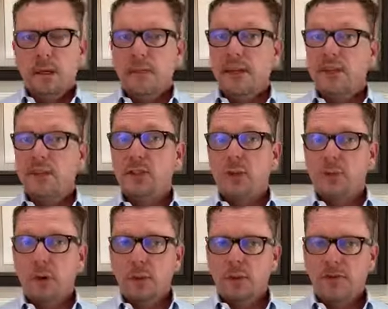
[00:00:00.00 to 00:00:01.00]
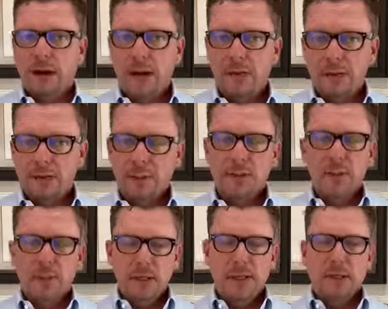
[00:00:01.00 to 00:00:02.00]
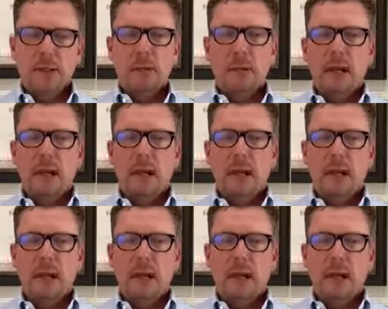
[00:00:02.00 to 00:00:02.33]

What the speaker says: This coronavirus that you've been hearing